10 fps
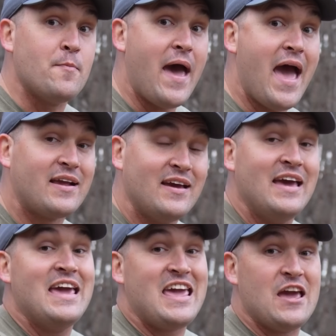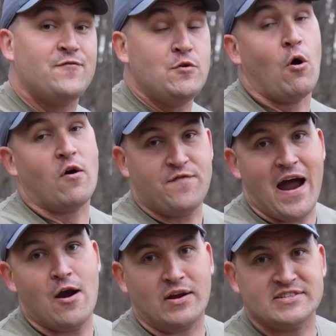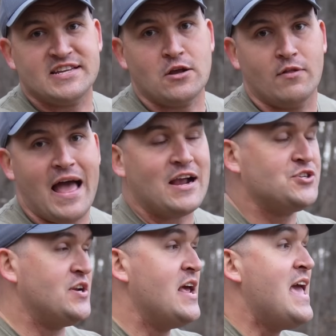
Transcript: back if you are firing single action